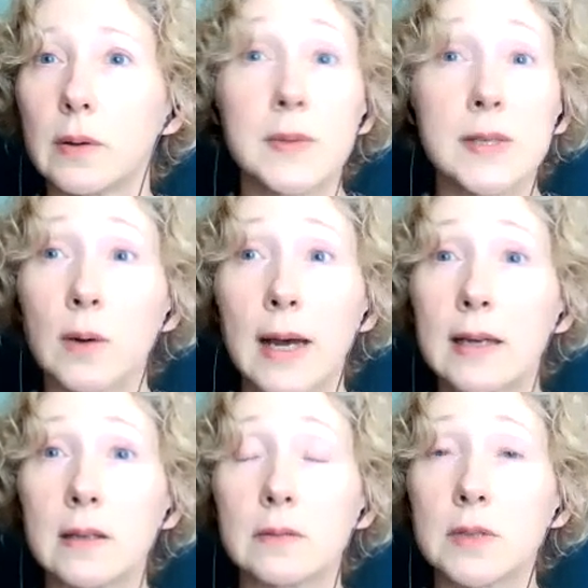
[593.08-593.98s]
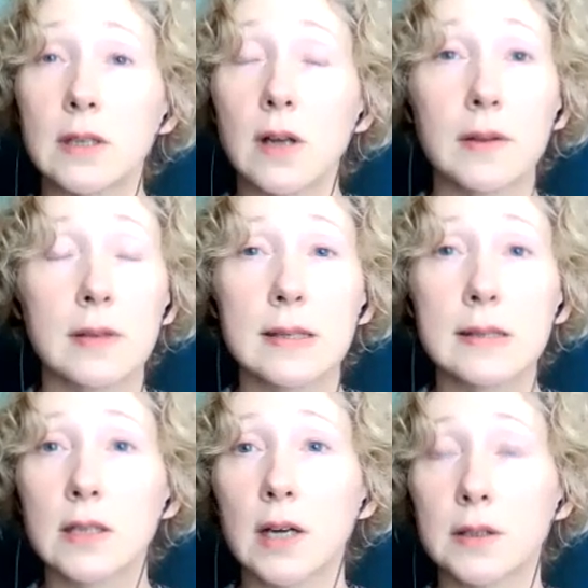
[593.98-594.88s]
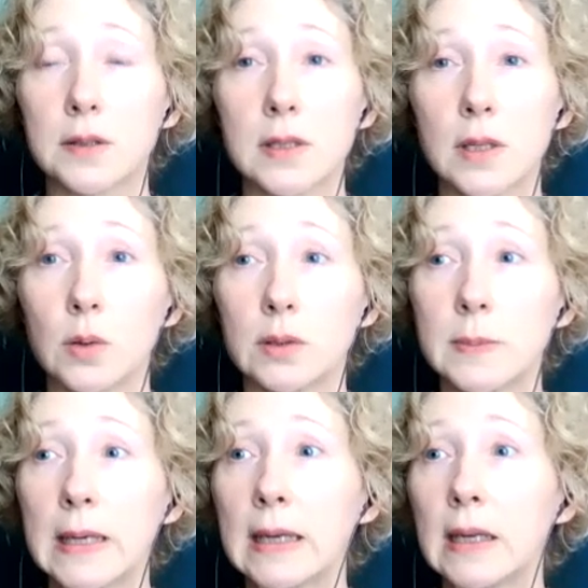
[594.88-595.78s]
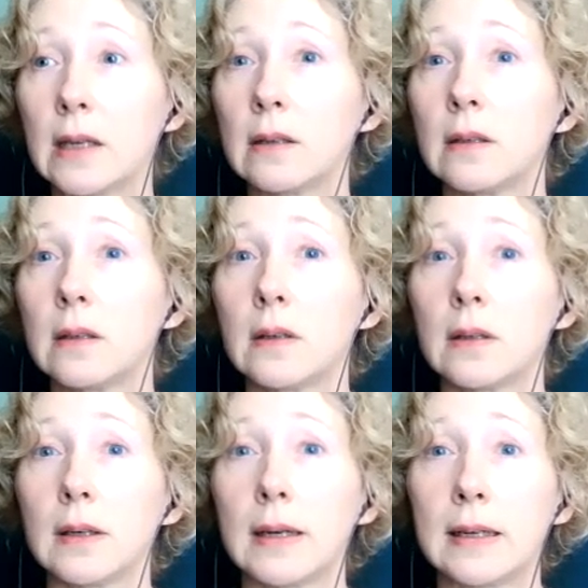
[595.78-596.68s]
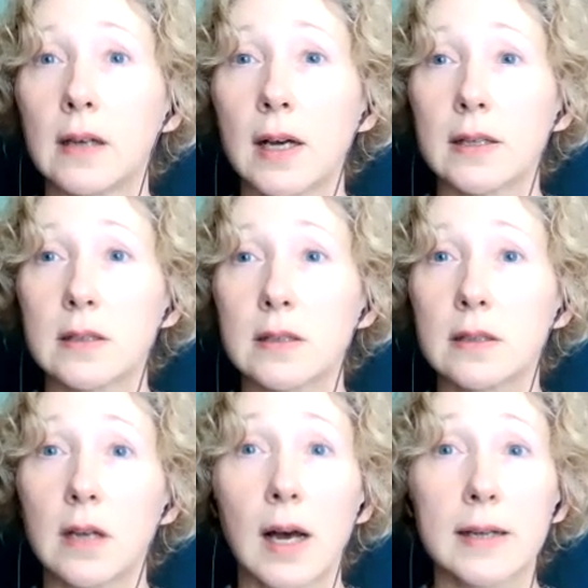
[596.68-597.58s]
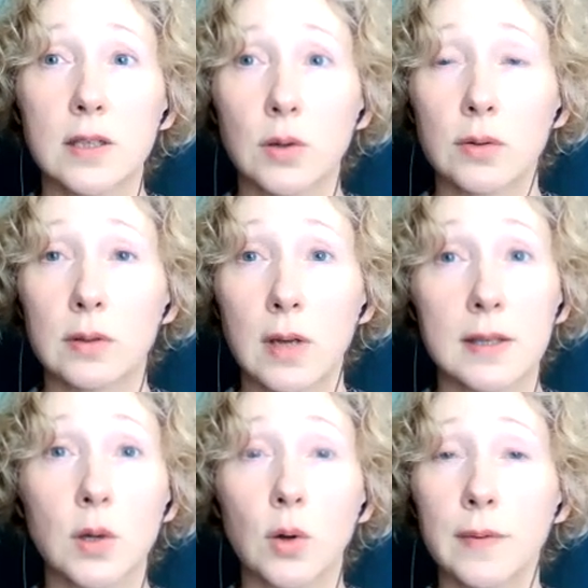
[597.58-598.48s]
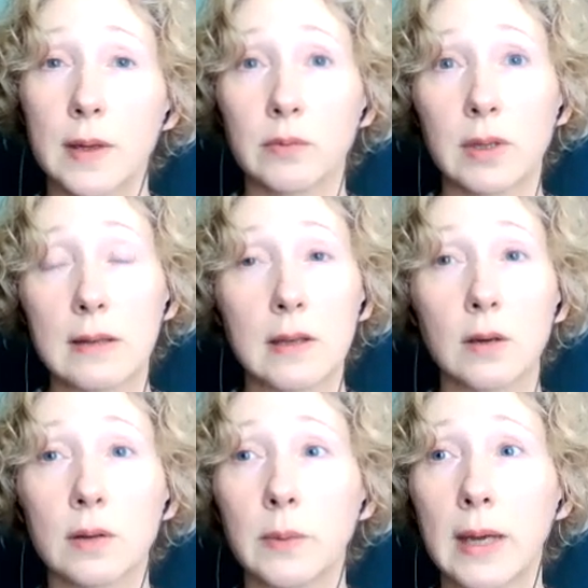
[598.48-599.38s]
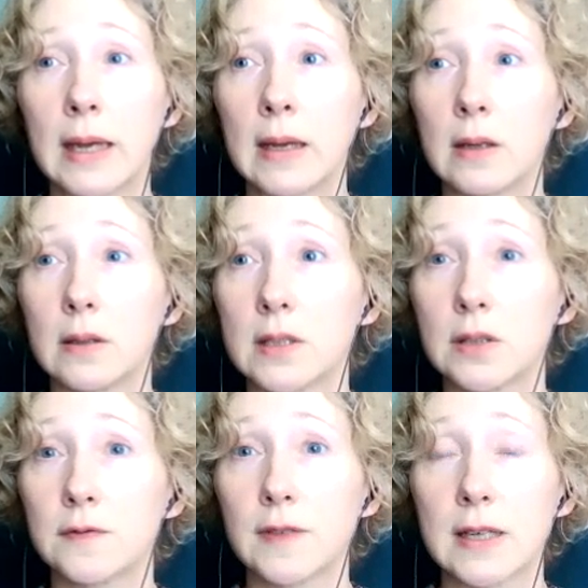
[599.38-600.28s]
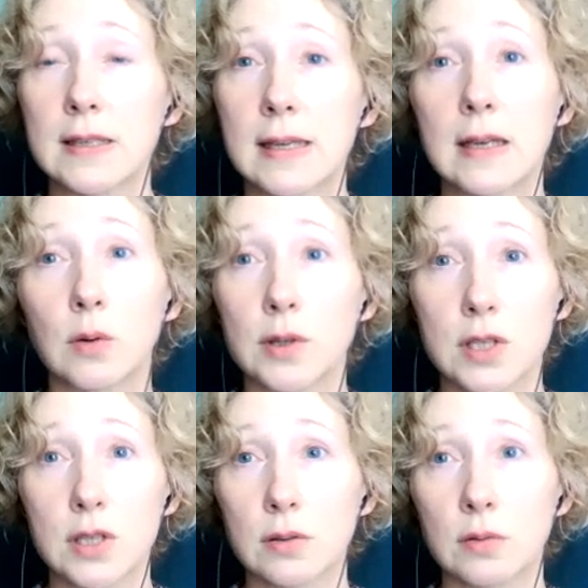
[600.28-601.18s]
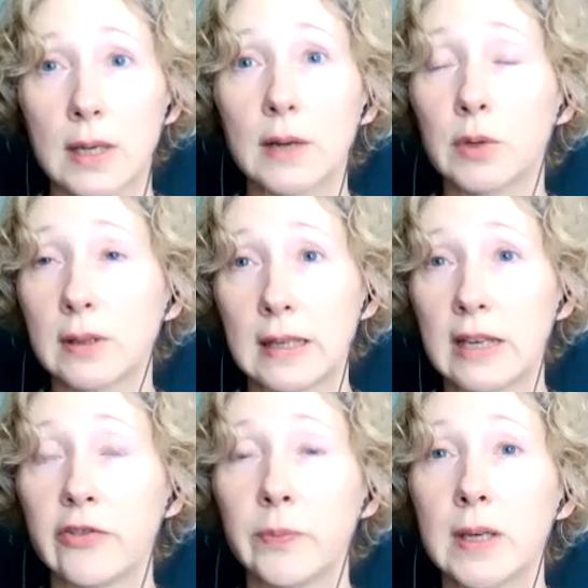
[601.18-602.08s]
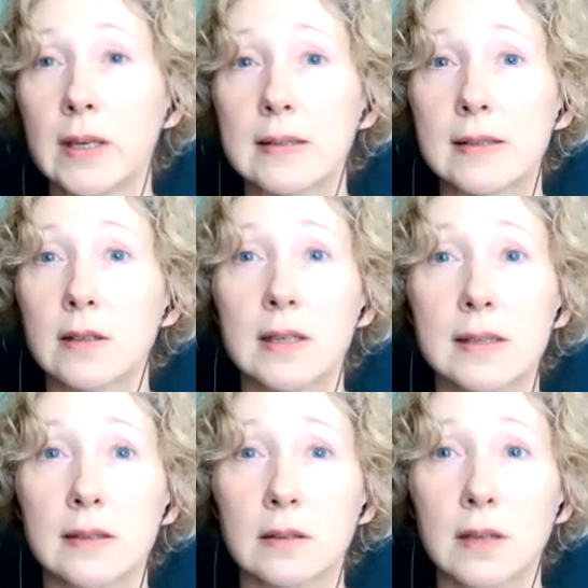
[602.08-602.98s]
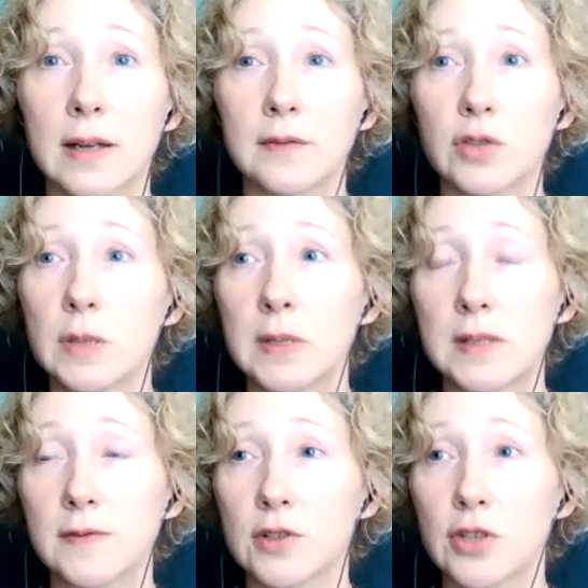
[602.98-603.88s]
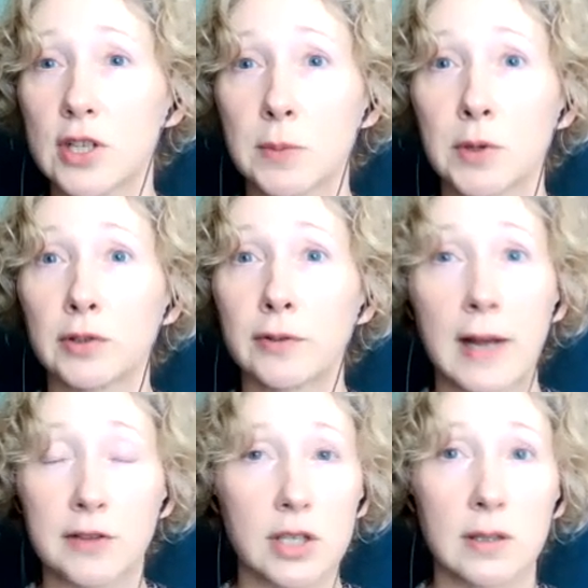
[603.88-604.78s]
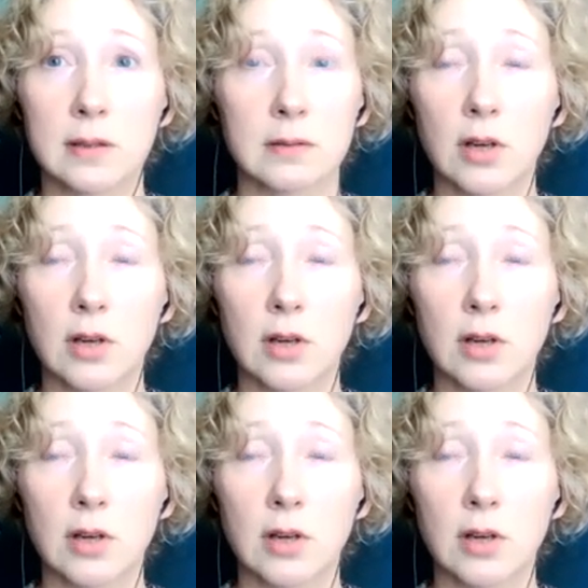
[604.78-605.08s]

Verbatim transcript: and so I did all the things the doctors told me. Uh, got got told got told that really the only way to fix it or to get relief because there isn't a lot of treatments for trigeminal neuralgia and